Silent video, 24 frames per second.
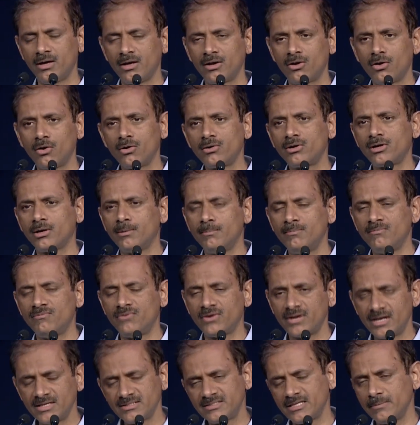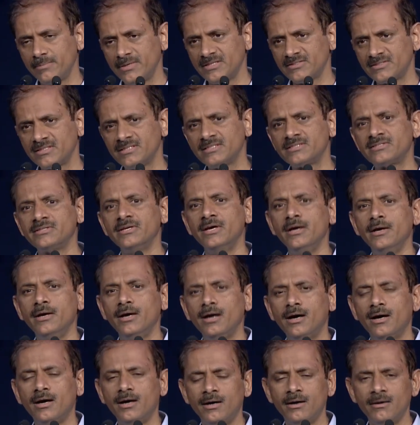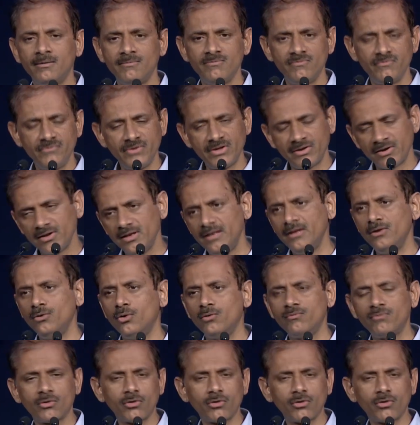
long-term financing basis, we're really known for